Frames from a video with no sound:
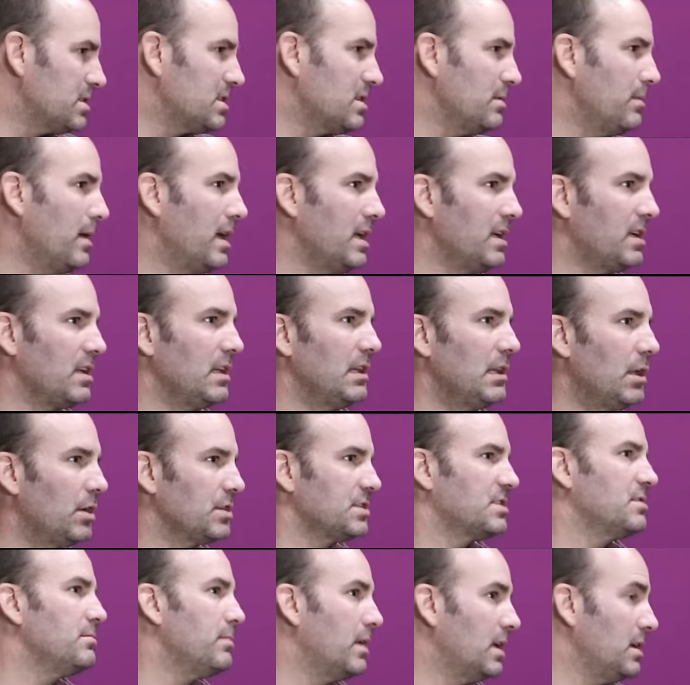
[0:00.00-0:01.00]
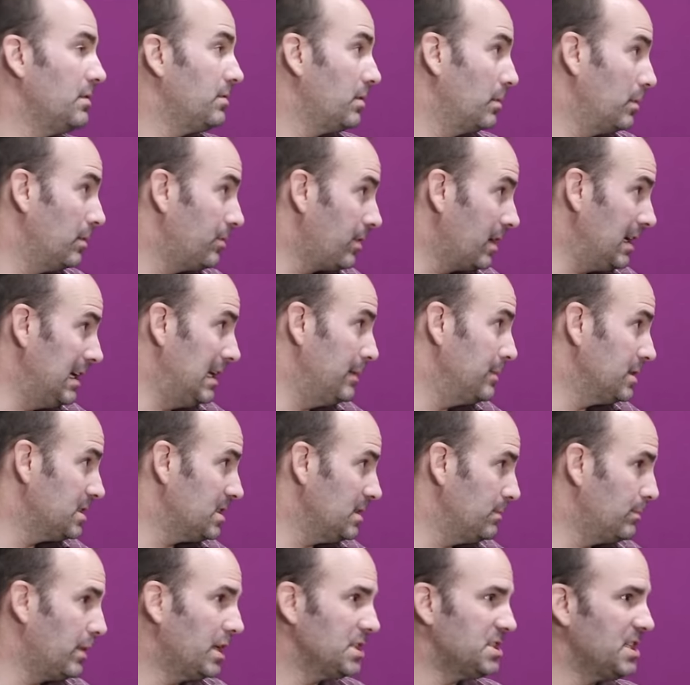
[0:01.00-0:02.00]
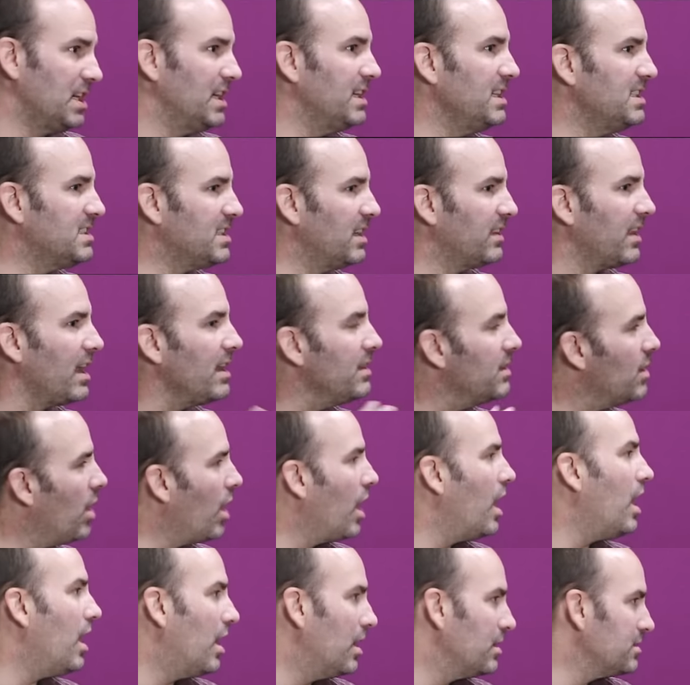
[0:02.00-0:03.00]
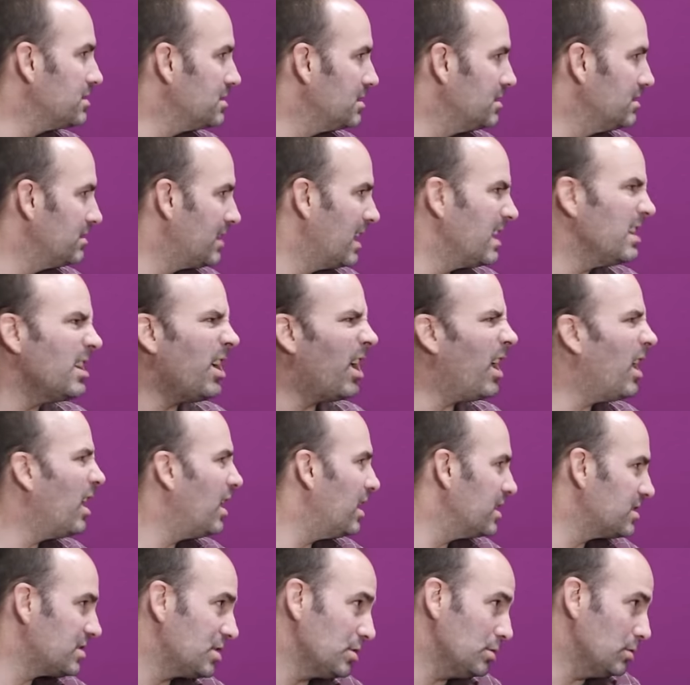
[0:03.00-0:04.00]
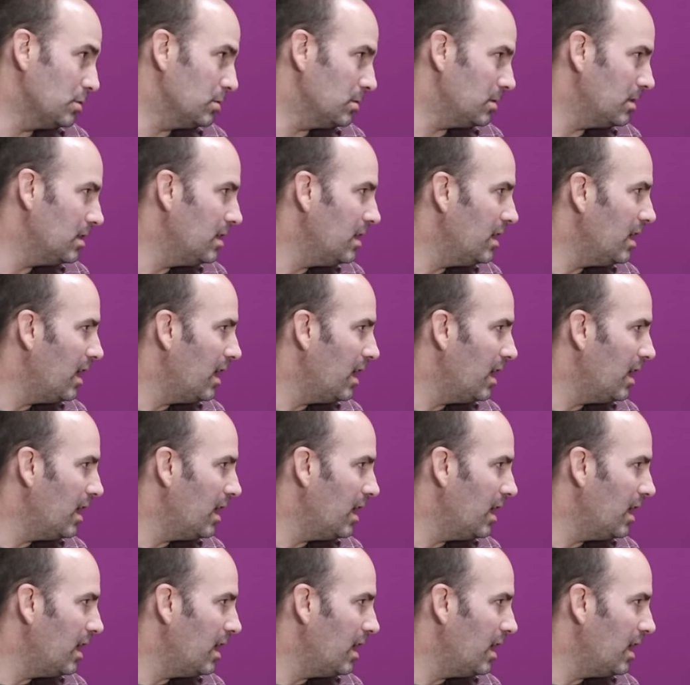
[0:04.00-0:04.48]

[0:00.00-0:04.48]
was to make lots of money from a very limited budget, and he said they're not art. They're not art at all.